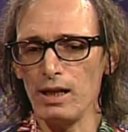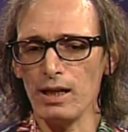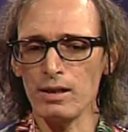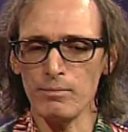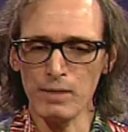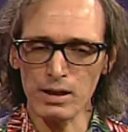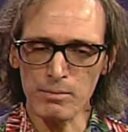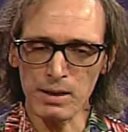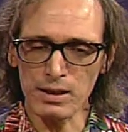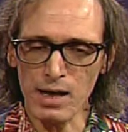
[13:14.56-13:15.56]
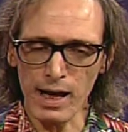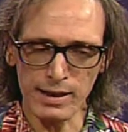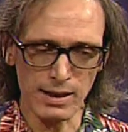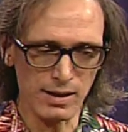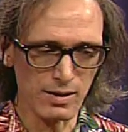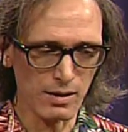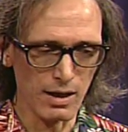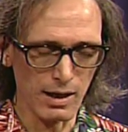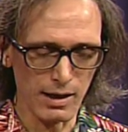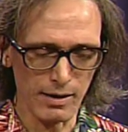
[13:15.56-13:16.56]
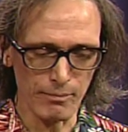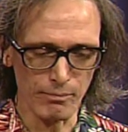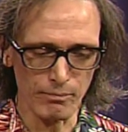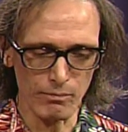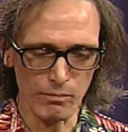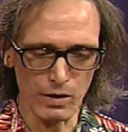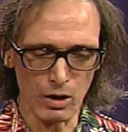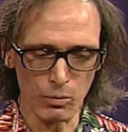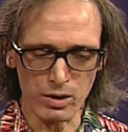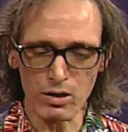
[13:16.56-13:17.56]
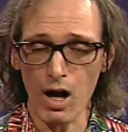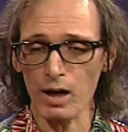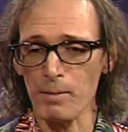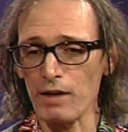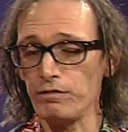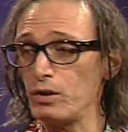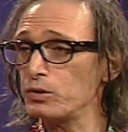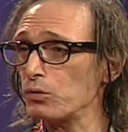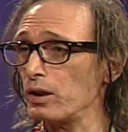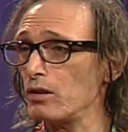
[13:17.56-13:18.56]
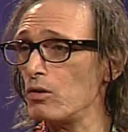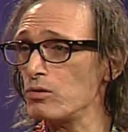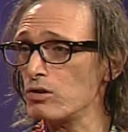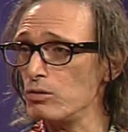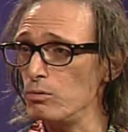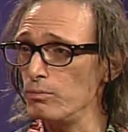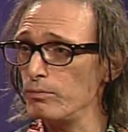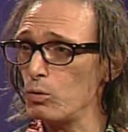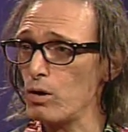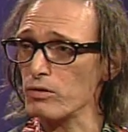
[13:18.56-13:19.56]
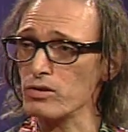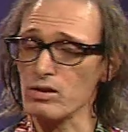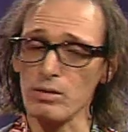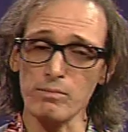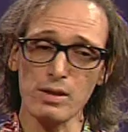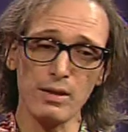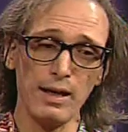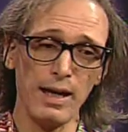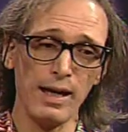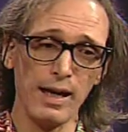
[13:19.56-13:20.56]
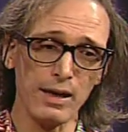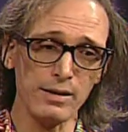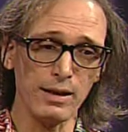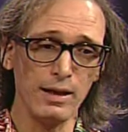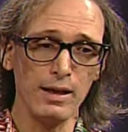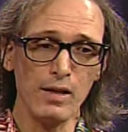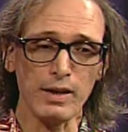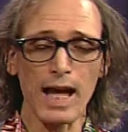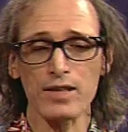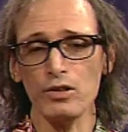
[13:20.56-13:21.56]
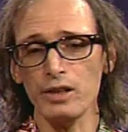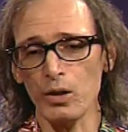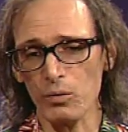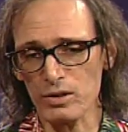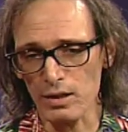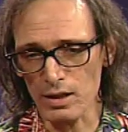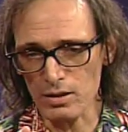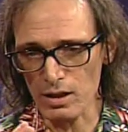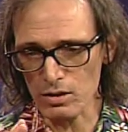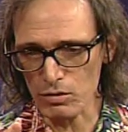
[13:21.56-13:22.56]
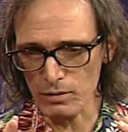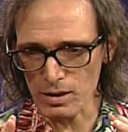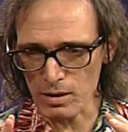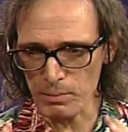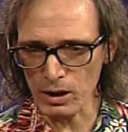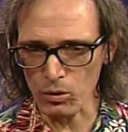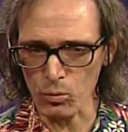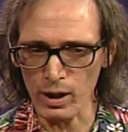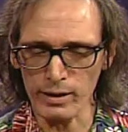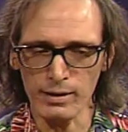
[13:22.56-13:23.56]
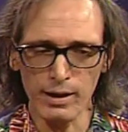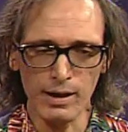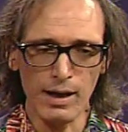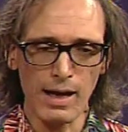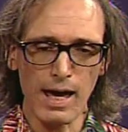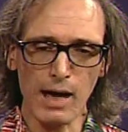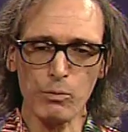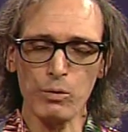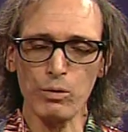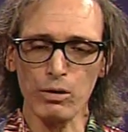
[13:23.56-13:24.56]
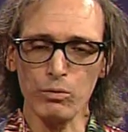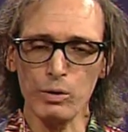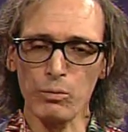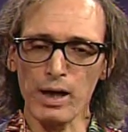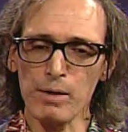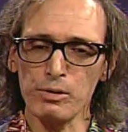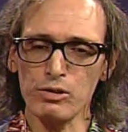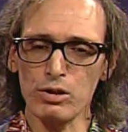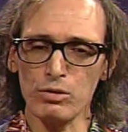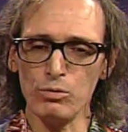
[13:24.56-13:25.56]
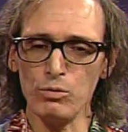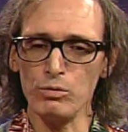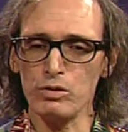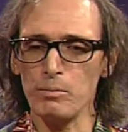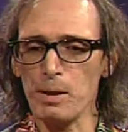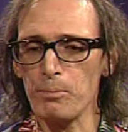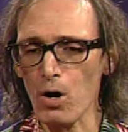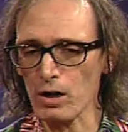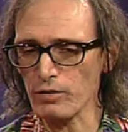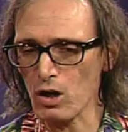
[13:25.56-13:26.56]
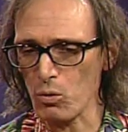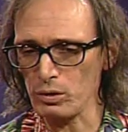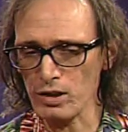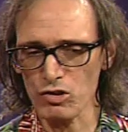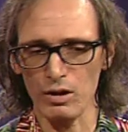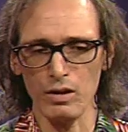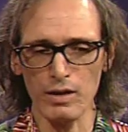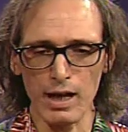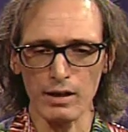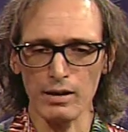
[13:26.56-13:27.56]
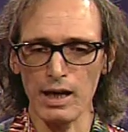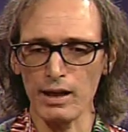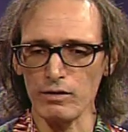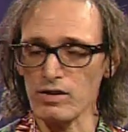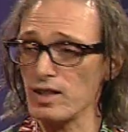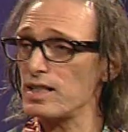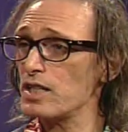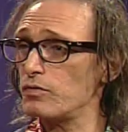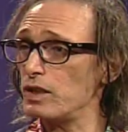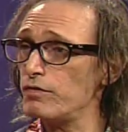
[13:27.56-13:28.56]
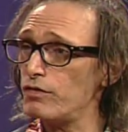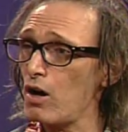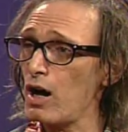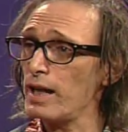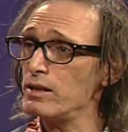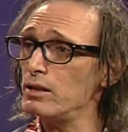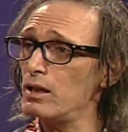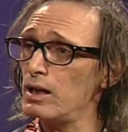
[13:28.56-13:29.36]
in the mid-90s, there was talk about filtering those two water systems. And the Catskill Delaware is the bigger one. And we were able to be part of a coalition that successfully fought